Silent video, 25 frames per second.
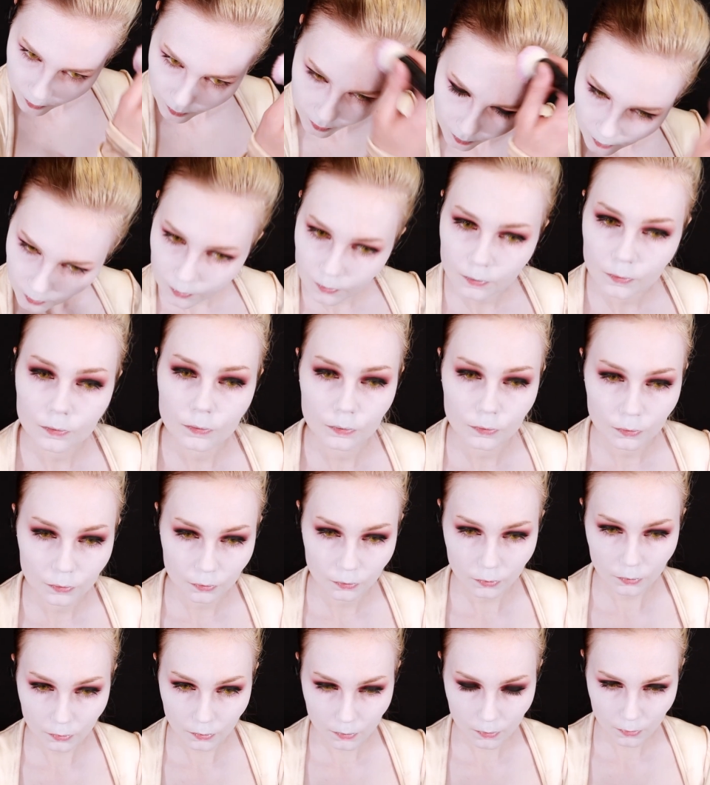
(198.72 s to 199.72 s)
cosplay, I
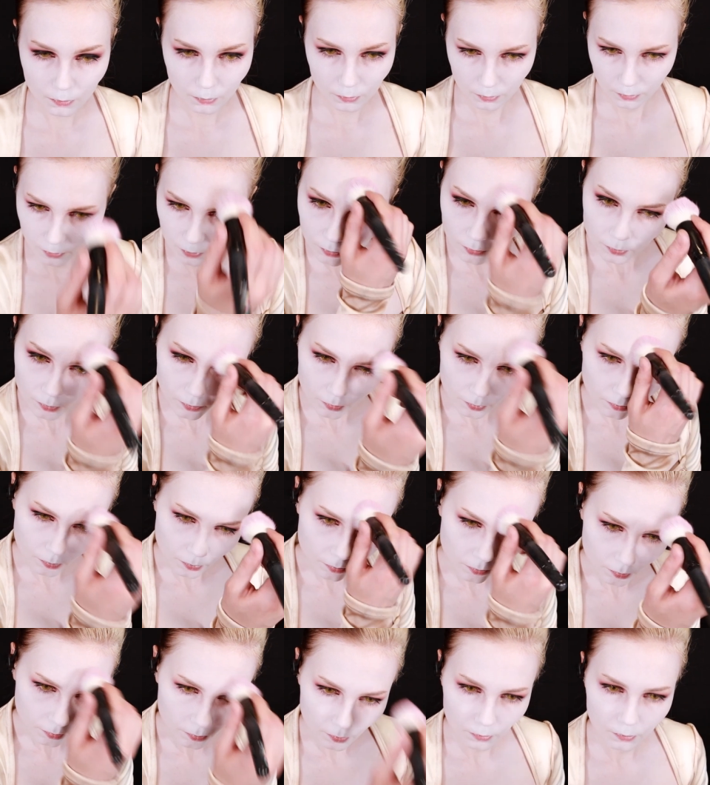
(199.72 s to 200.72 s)
would probably use this
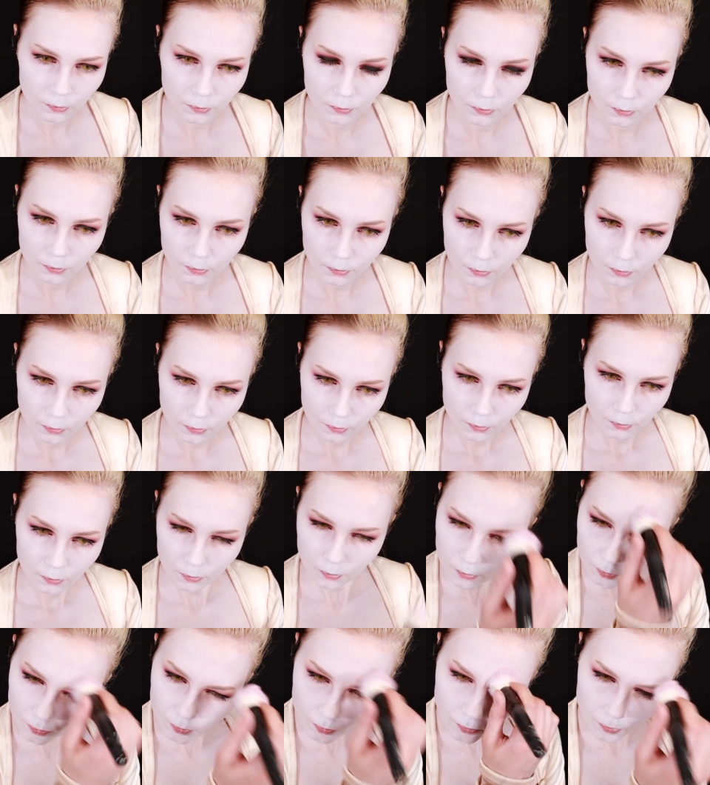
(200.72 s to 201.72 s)
one since it
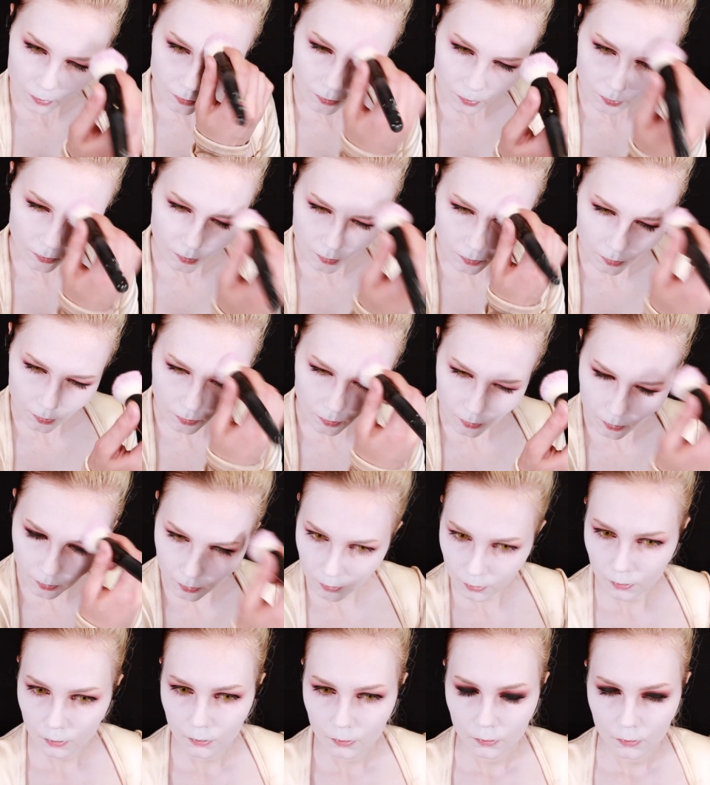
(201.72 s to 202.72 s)
doesn't crease or
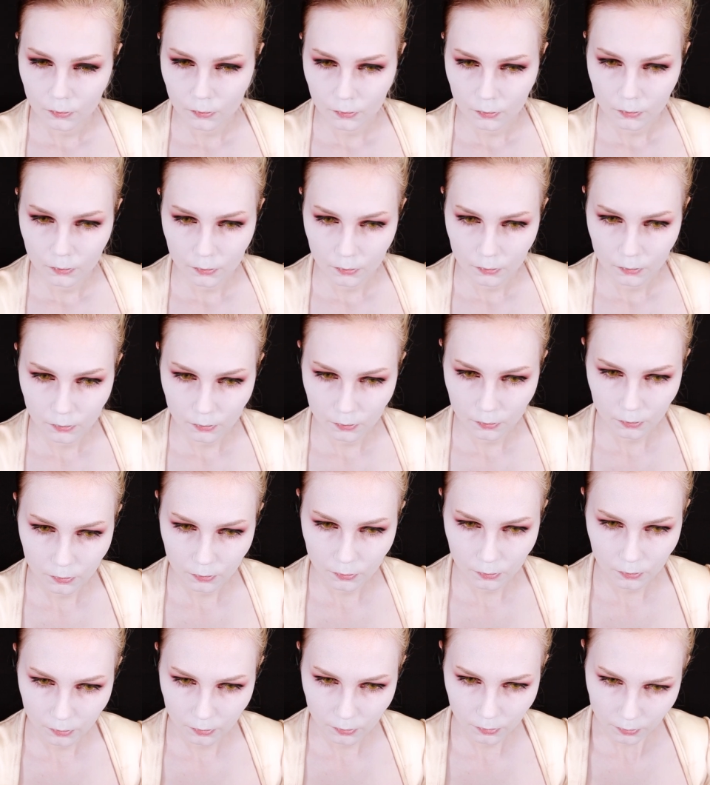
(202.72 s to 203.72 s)
anything
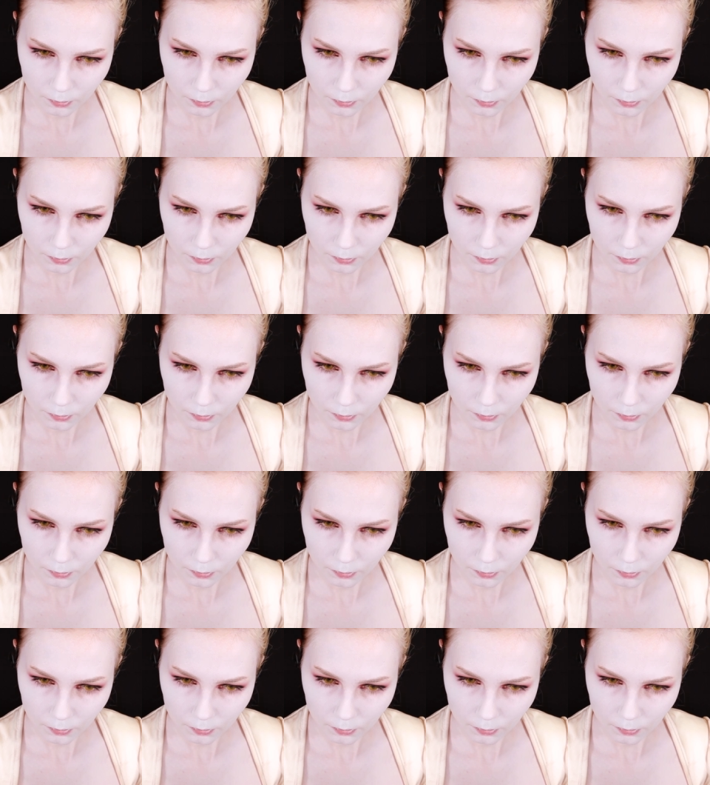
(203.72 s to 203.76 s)
throughout the